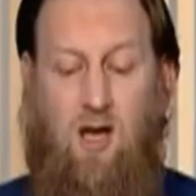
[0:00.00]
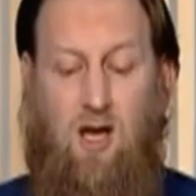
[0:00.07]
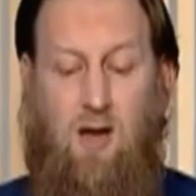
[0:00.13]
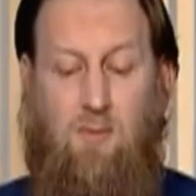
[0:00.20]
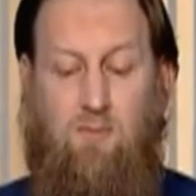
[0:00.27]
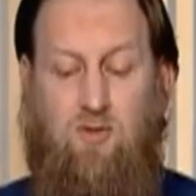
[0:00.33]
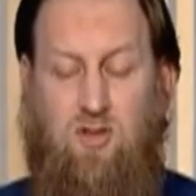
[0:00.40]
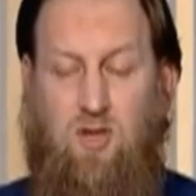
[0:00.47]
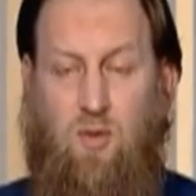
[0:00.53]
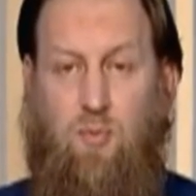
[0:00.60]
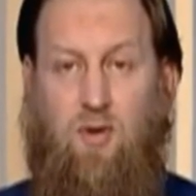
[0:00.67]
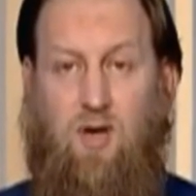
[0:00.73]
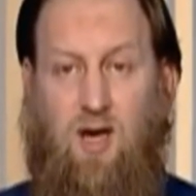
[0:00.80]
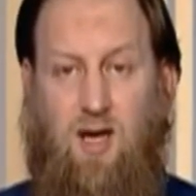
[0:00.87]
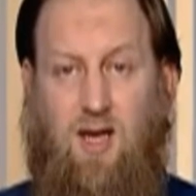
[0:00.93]
Come to the
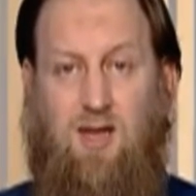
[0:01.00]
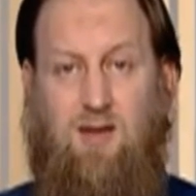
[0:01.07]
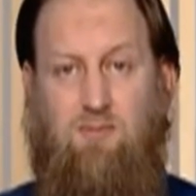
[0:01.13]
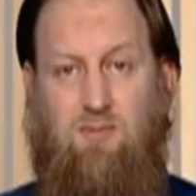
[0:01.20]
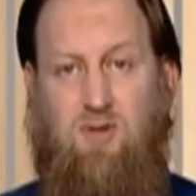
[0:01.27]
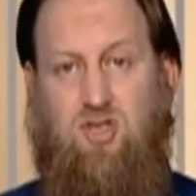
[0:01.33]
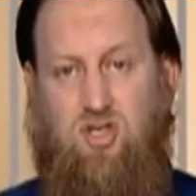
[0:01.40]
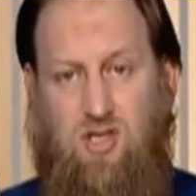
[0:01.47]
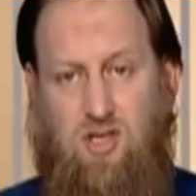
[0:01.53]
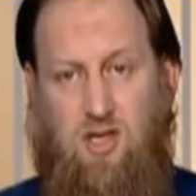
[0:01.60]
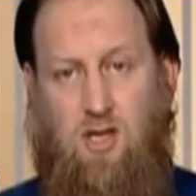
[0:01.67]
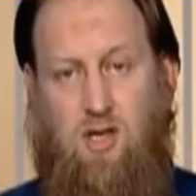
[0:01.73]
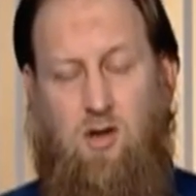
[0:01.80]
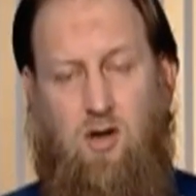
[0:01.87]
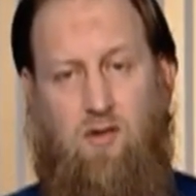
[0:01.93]
prayer in the masjid
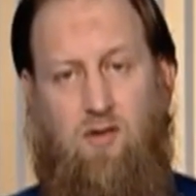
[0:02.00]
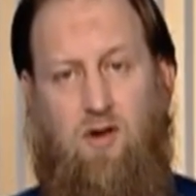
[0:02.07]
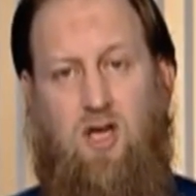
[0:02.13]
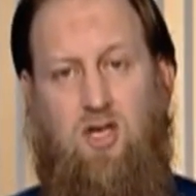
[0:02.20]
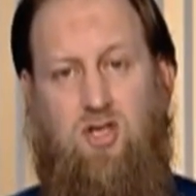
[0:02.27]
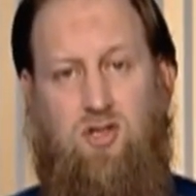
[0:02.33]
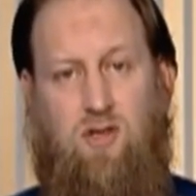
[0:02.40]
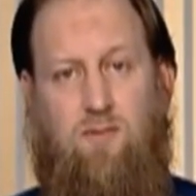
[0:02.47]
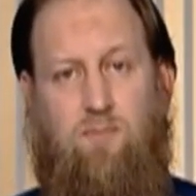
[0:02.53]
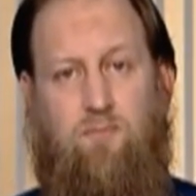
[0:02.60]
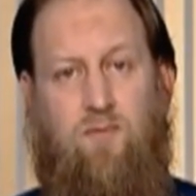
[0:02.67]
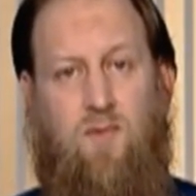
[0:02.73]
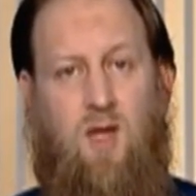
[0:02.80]
in congregation.